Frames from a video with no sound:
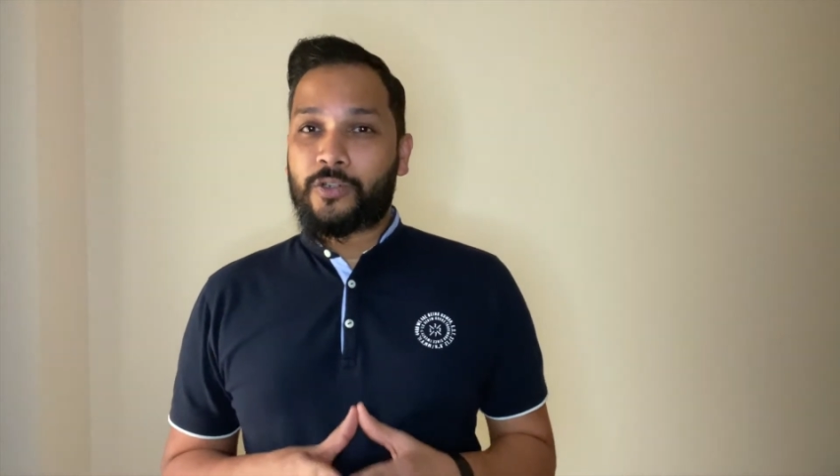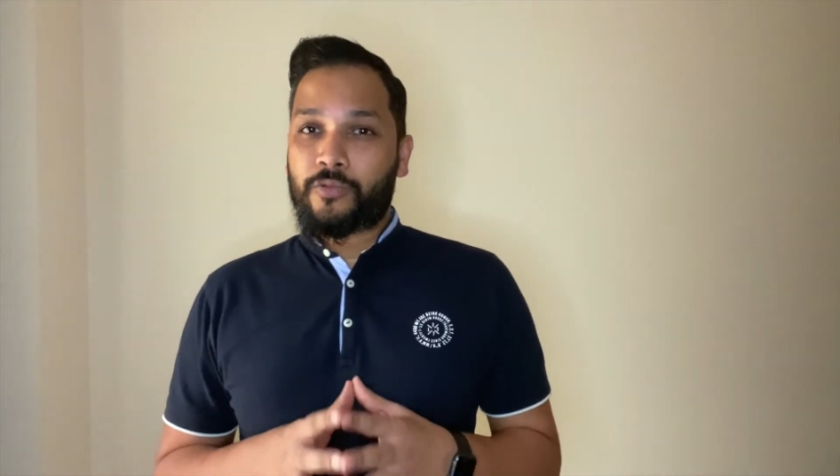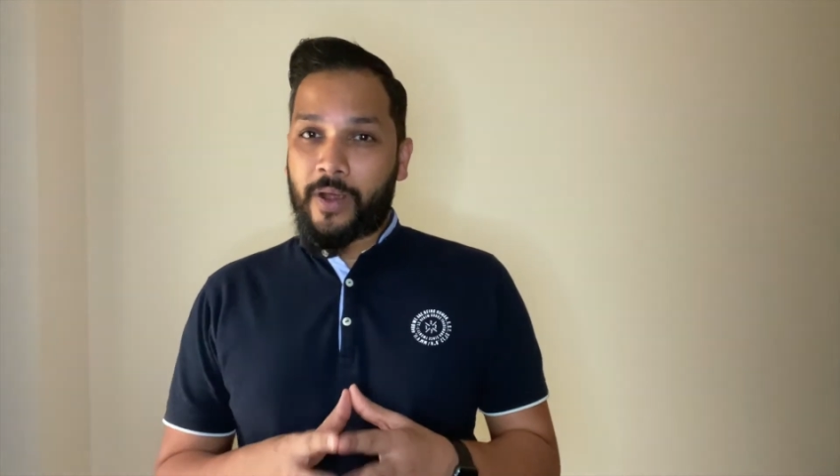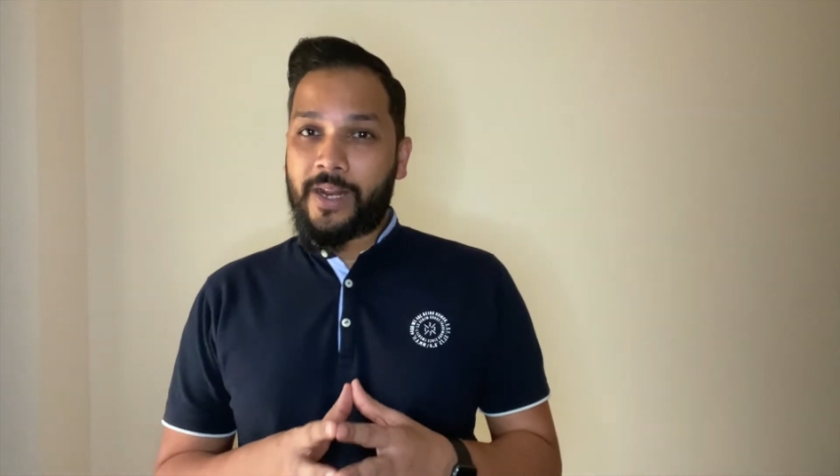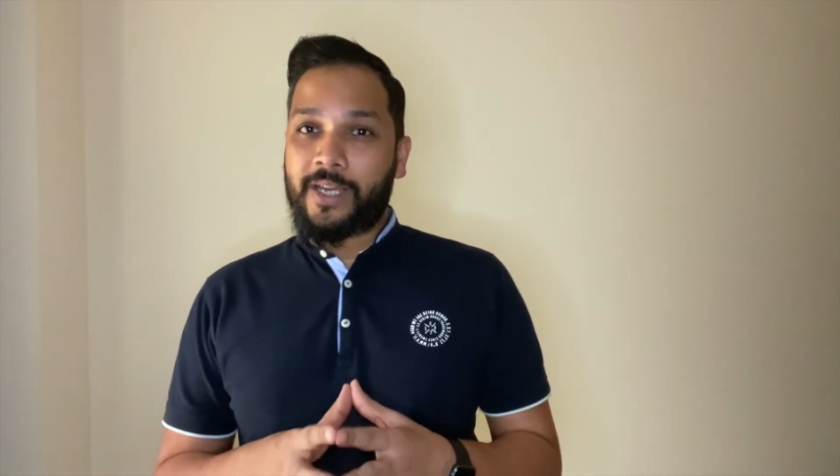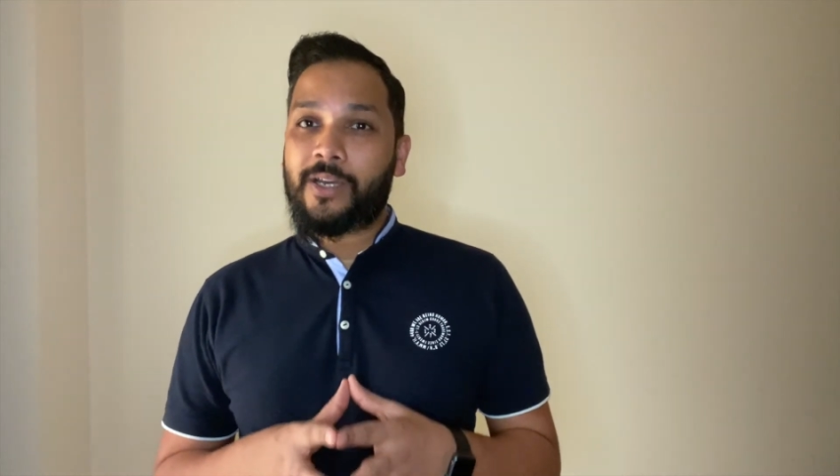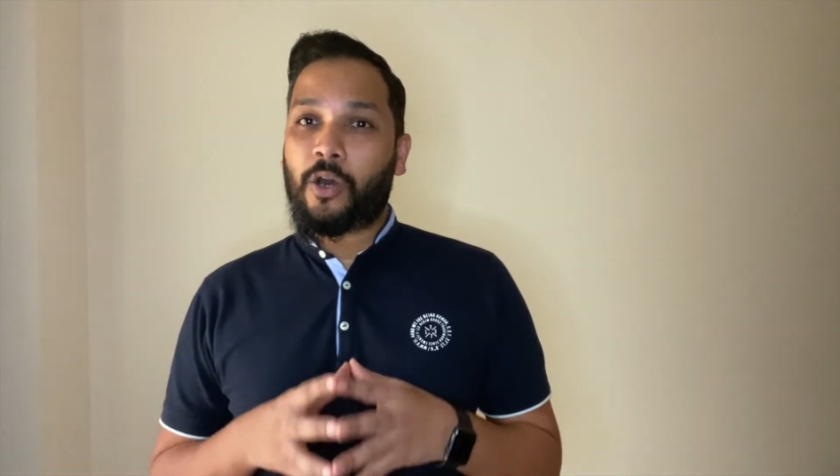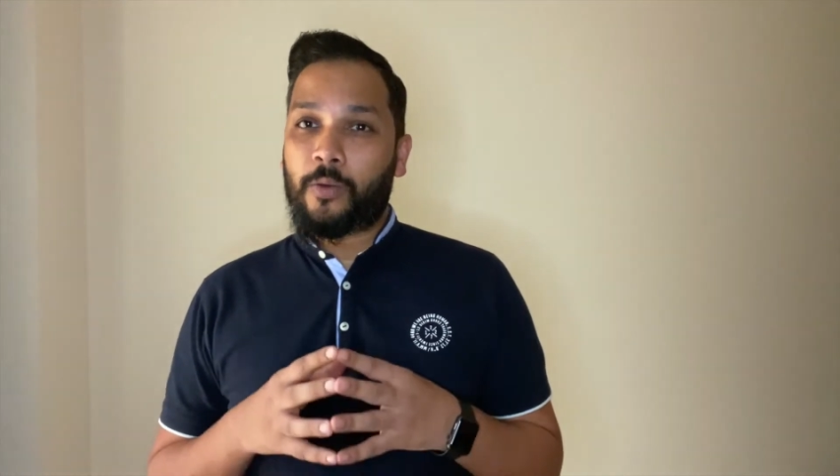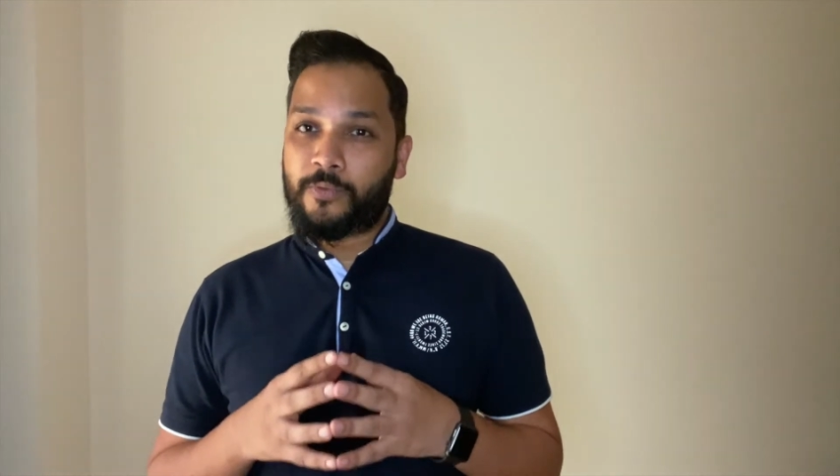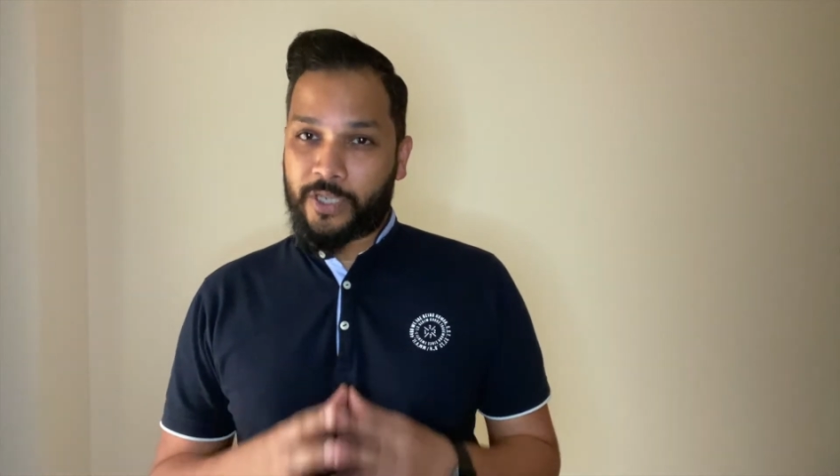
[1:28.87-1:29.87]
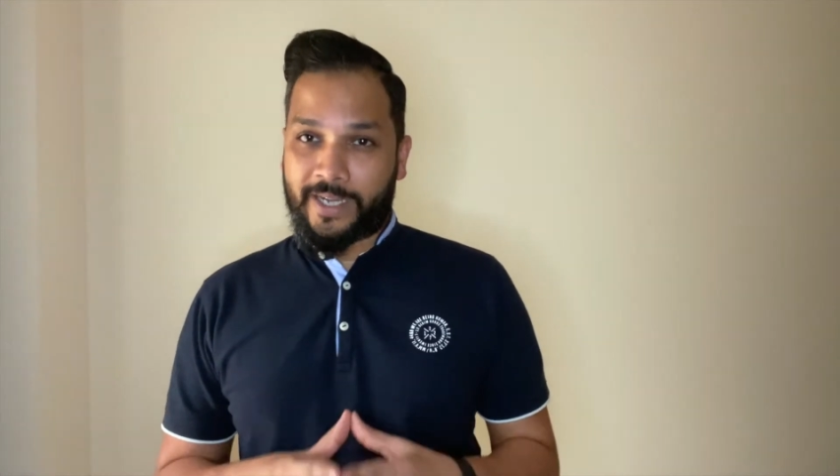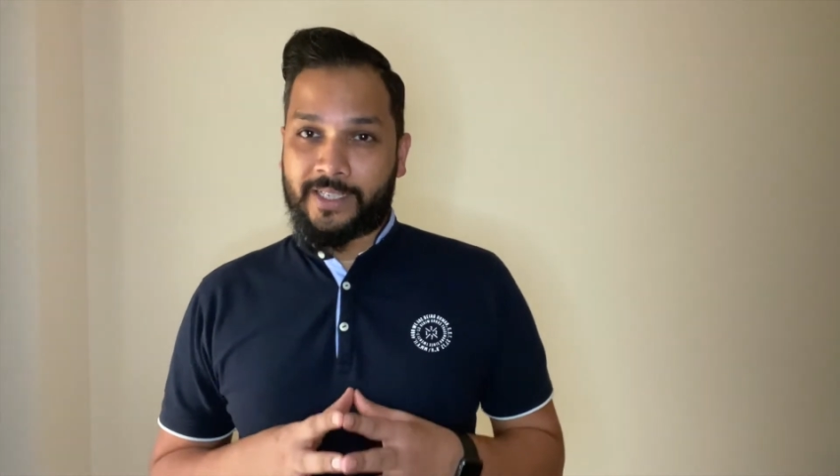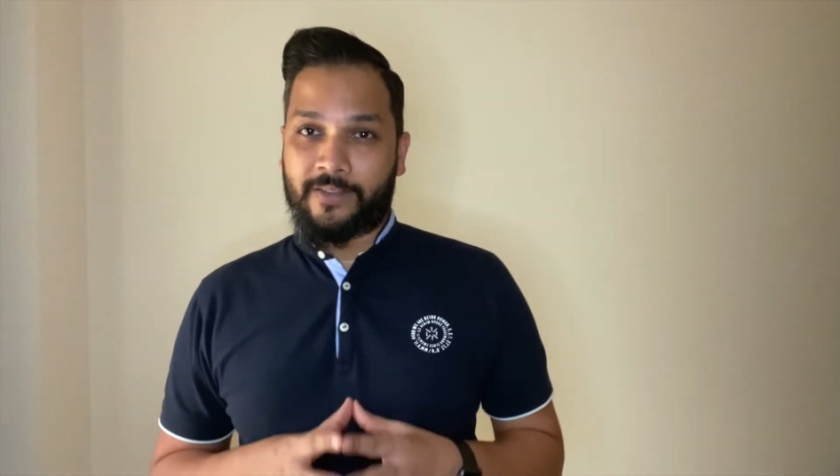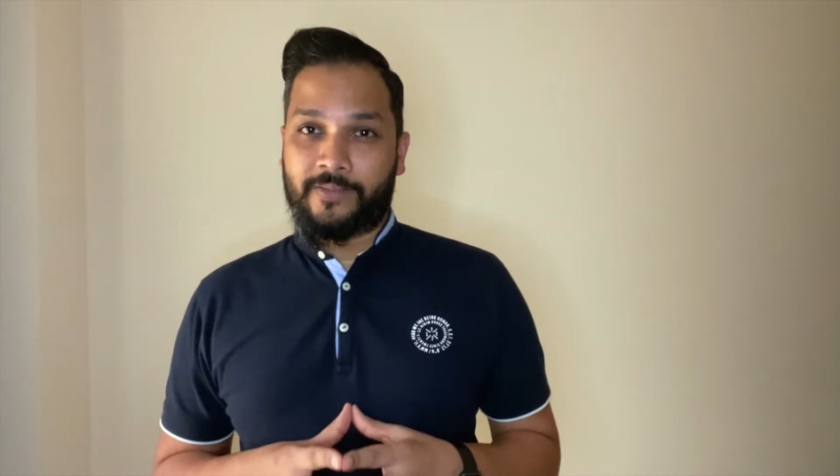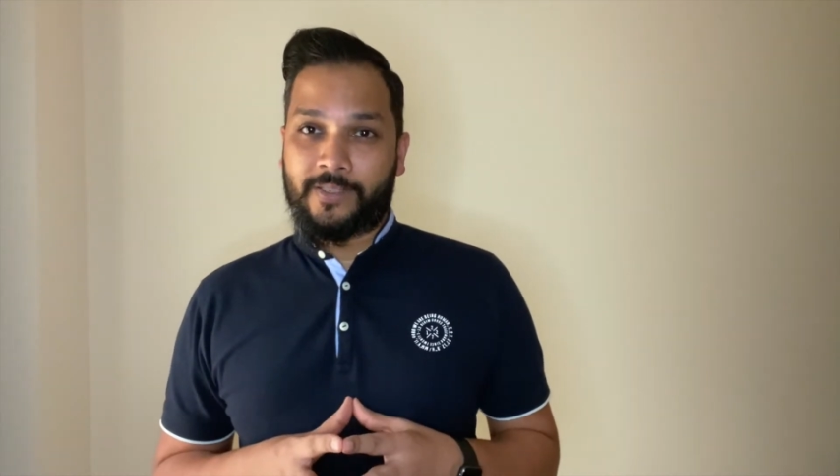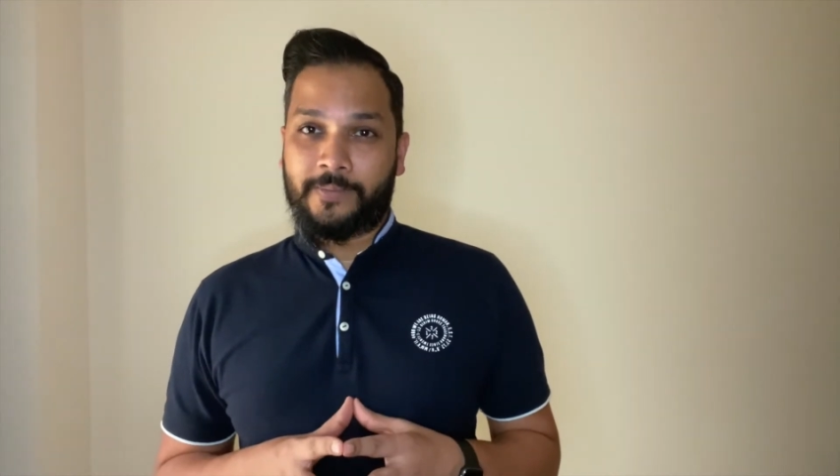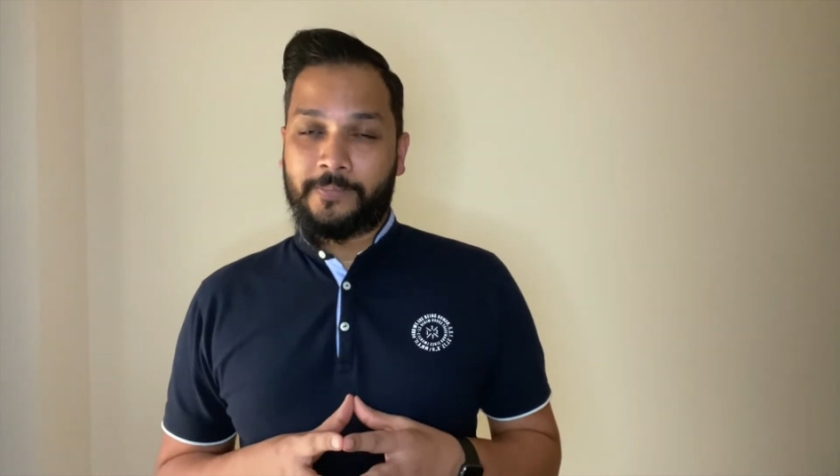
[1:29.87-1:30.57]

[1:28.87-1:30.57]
training objectives?